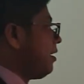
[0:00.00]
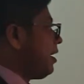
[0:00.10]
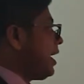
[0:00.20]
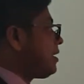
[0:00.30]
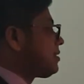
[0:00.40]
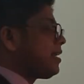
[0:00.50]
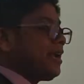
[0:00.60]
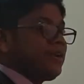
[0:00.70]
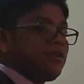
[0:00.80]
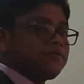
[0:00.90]

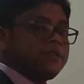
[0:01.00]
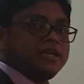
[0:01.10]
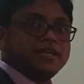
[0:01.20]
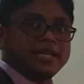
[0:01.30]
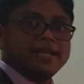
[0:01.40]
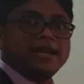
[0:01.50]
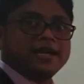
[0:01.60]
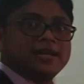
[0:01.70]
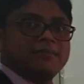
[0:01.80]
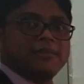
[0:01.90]
understanding of the
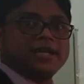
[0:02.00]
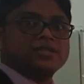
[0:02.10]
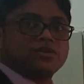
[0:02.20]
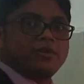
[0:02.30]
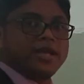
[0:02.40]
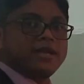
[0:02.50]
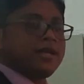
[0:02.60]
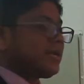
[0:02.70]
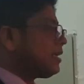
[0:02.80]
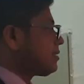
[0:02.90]
Eldan company's Kuwait
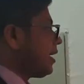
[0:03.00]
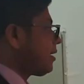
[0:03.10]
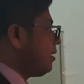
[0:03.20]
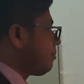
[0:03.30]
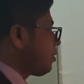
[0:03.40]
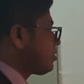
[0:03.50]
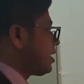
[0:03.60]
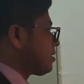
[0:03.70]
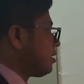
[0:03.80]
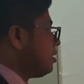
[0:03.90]
recycling
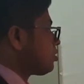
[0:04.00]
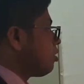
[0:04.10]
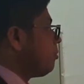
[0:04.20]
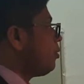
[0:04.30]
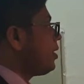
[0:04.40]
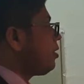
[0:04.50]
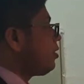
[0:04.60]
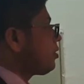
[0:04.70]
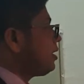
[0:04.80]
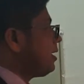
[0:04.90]
process. So moving
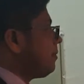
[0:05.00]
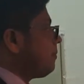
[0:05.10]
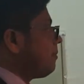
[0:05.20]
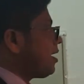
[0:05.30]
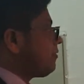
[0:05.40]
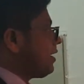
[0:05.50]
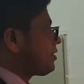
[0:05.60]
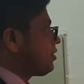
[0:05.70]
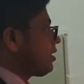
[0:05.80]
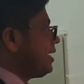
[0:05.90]
on to the
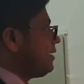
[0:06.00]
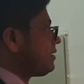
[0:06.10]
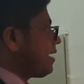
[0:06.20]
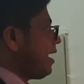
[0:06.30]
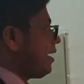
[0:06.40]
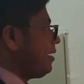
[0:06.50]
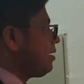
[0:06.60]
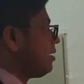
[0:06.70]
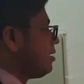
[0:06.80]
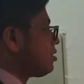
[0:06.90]
manufacturing
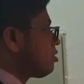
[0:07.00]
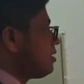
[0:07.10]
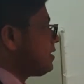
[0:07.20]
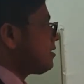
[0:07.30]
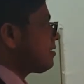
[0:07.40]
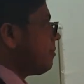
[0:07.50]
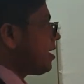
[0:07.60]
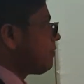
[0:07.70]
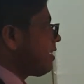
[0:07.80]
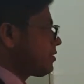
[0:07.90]
design. So this is the
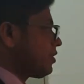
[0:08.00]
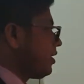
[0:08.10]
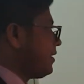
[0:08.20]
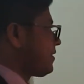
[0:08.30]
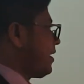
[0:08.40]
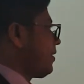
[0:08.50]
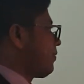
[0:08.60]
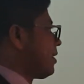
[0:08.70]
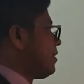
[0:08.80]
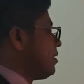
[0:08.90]
manufacturing
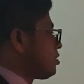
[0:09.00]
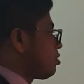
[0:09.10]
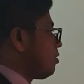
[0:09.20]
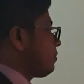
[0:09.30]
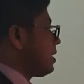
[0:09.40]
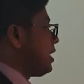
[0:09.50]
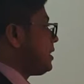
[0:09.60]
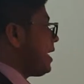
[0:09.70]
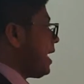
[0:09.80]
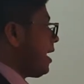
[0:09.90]
design. So
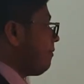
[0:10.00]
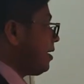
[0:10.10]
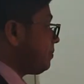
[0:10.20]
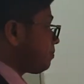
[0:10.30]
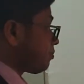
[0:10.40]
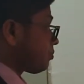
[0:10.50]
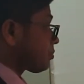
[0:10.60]
they are having